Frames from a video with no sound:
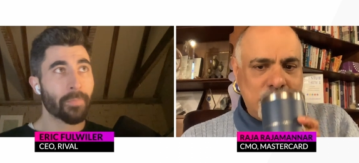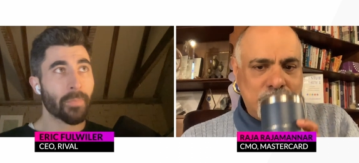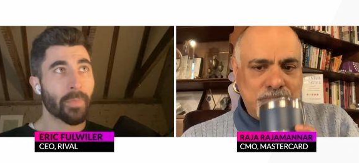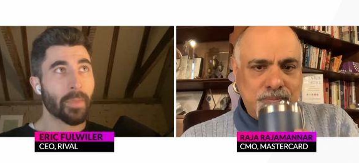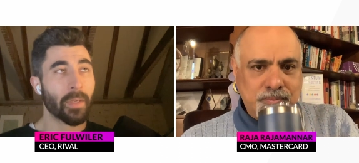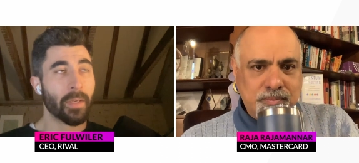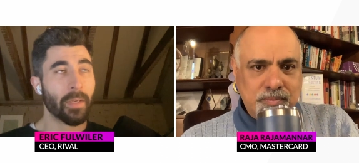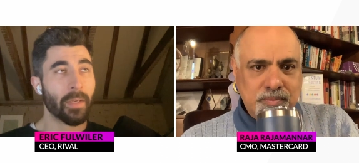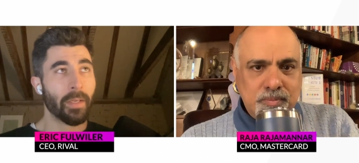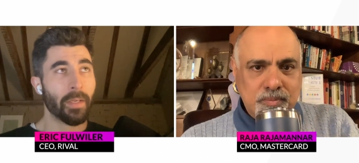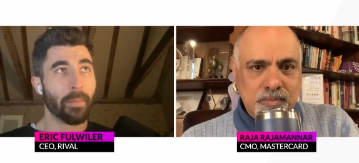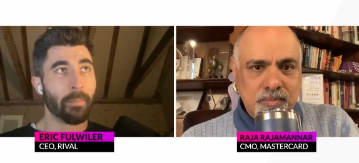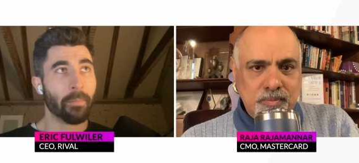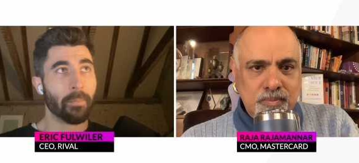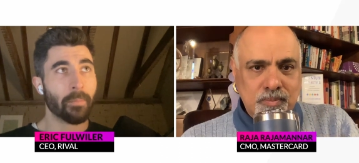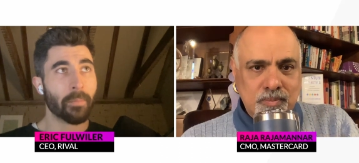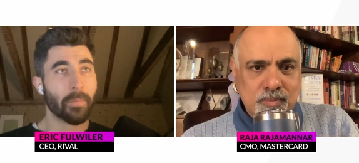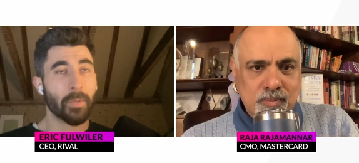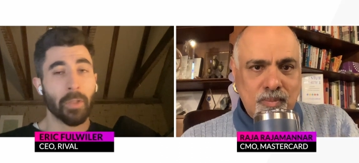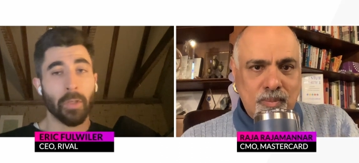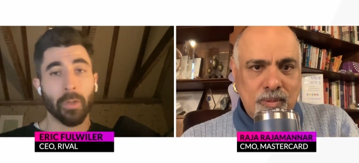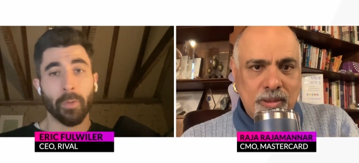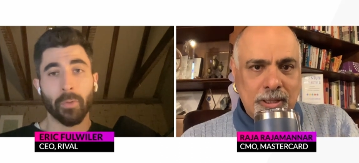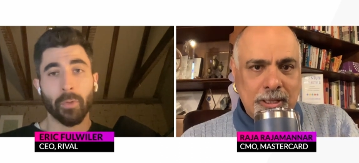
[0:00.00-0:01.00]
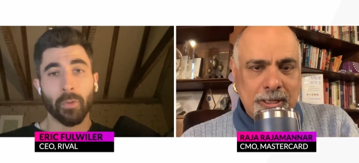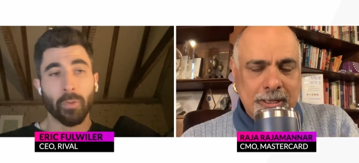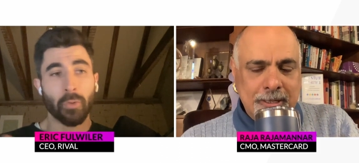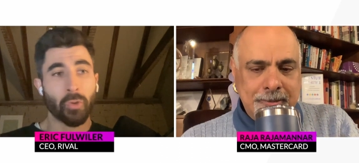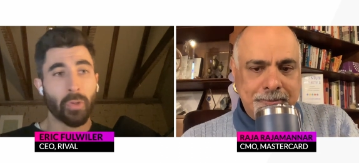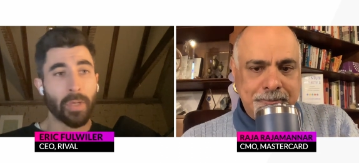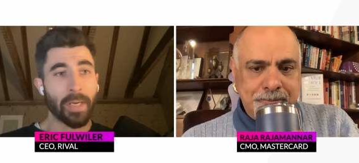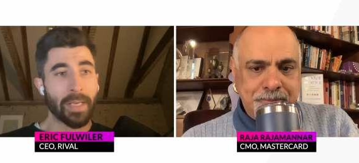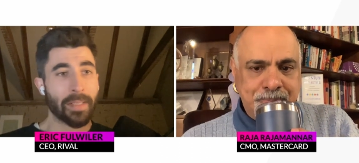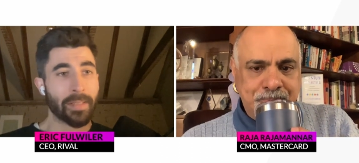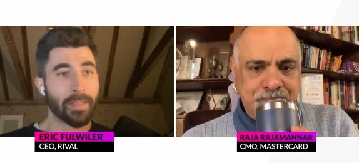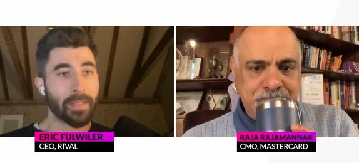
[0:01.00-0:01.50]
Speaker 1: um, you know, new
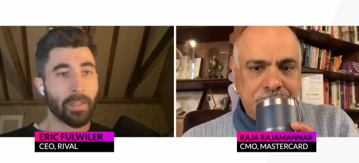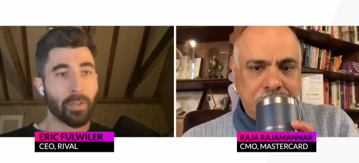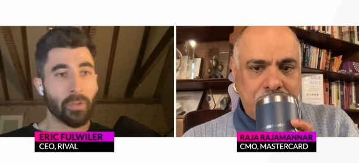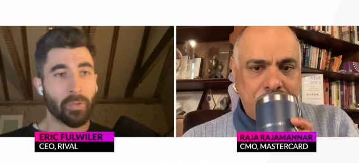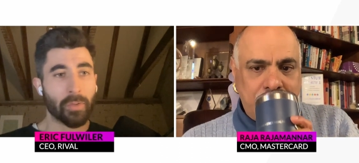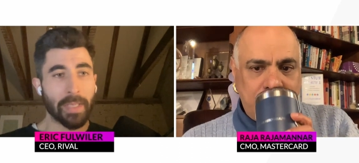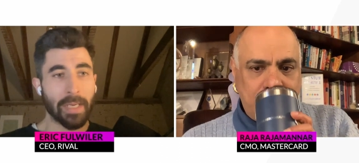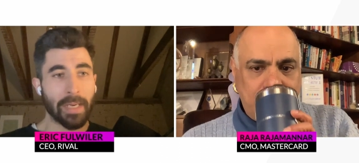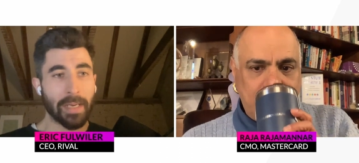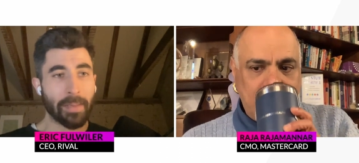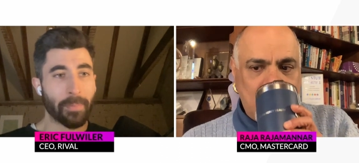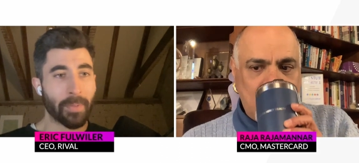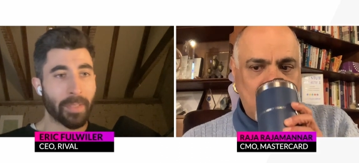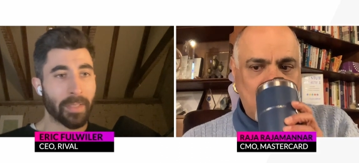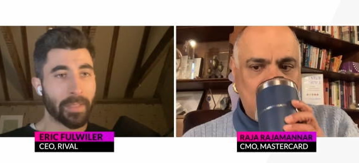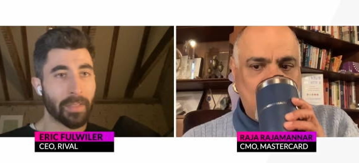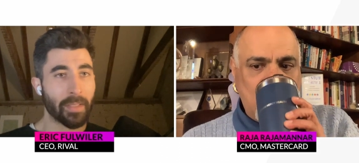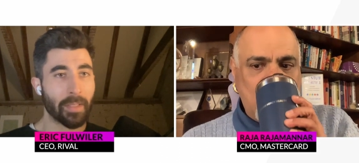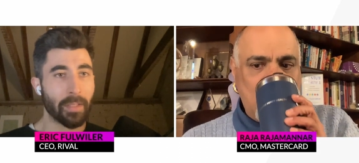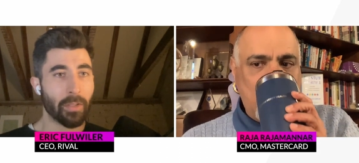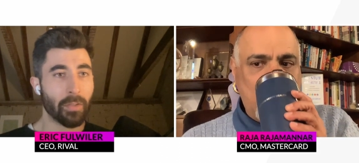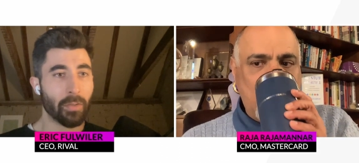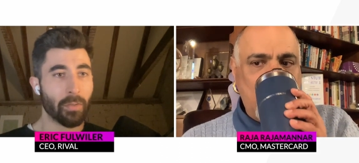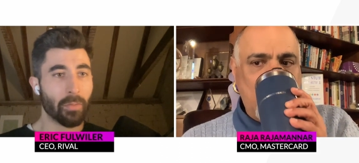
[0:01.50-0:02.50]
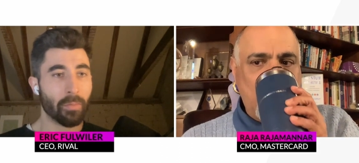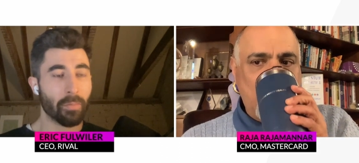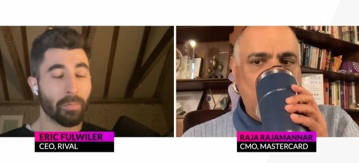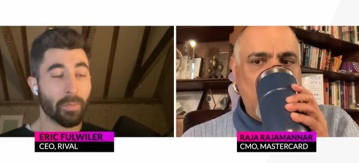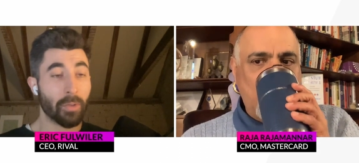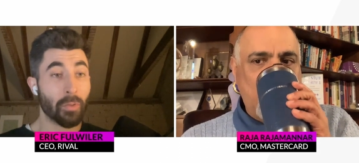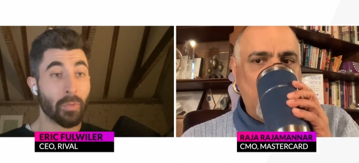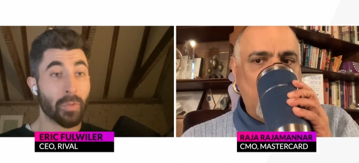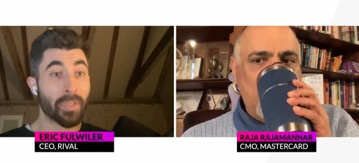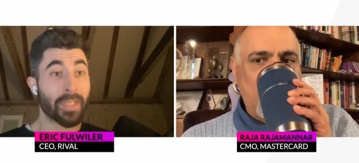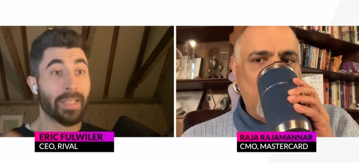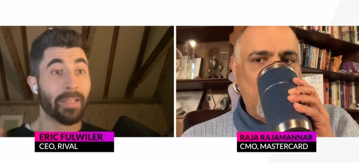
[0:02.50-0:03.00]
trends and new topics and new
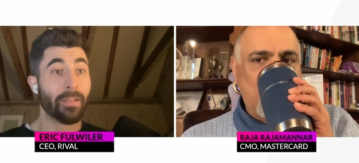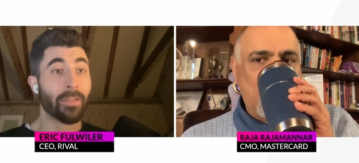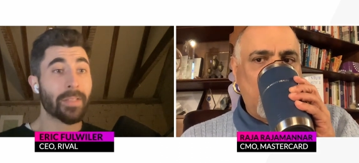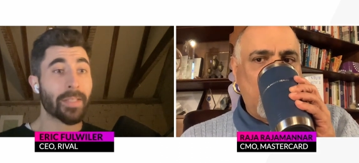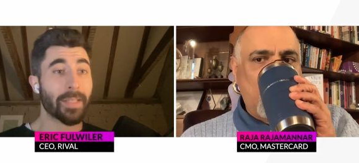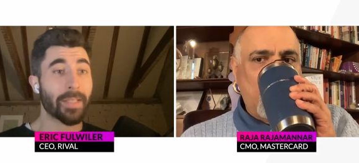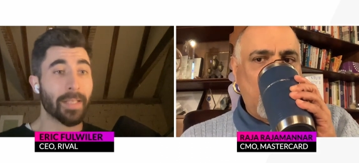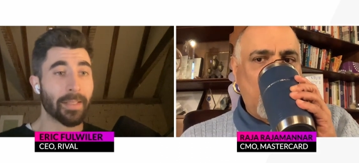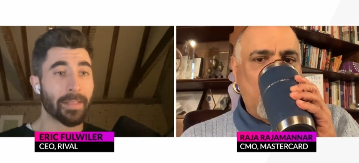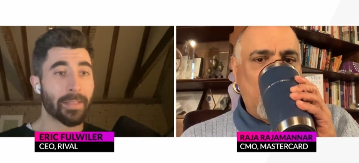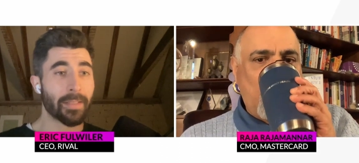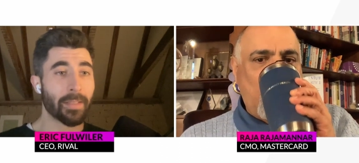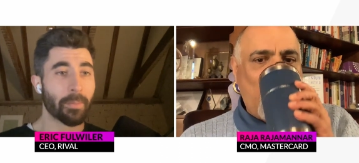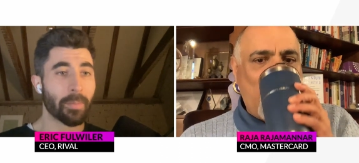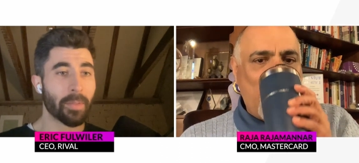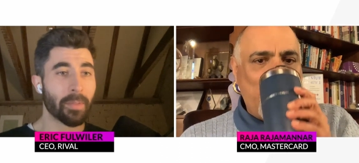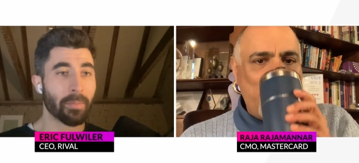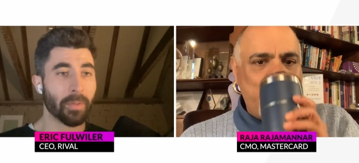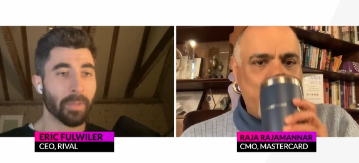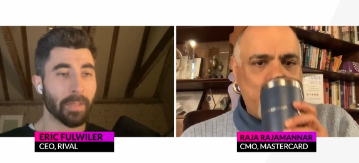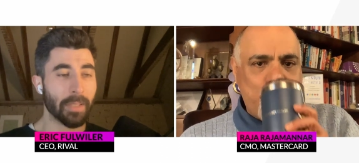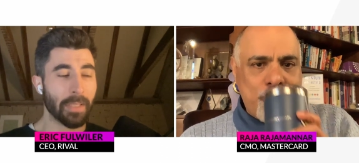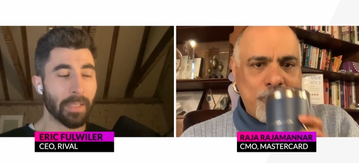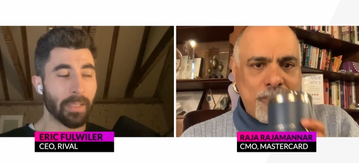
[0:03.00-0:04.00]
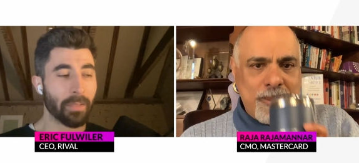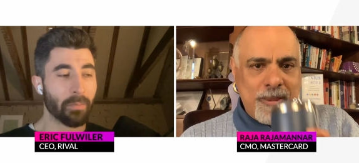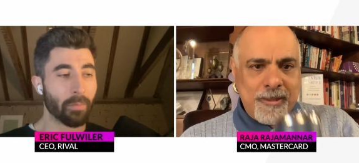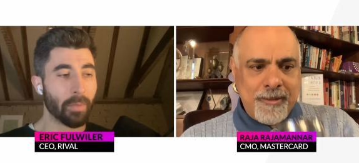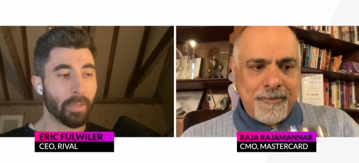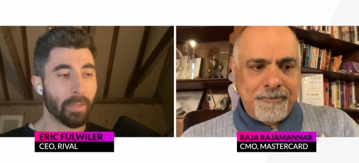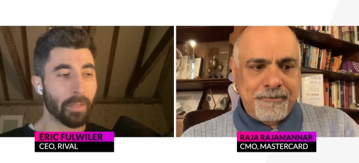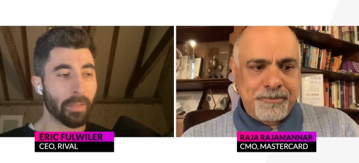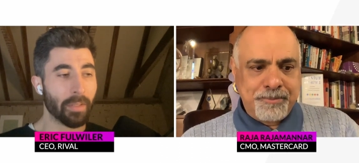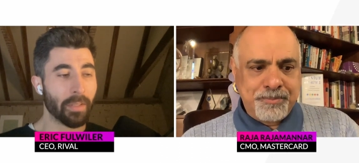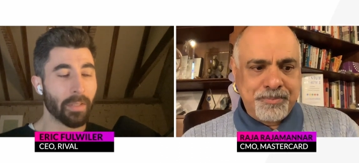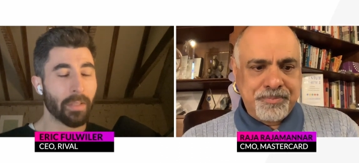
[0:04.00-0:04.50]
new skill sets that people need
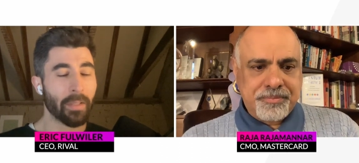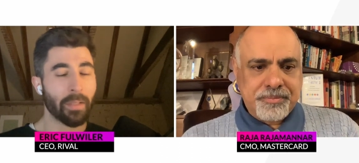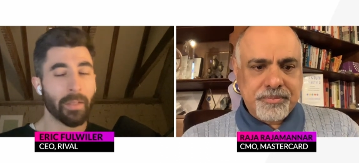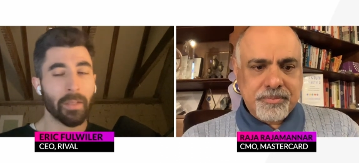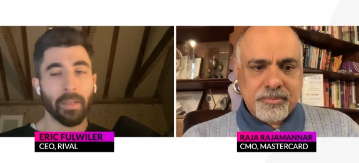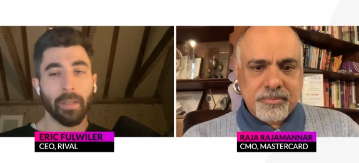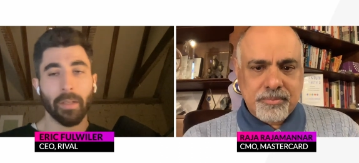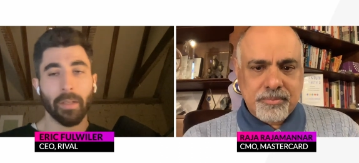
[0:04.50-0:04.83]
really.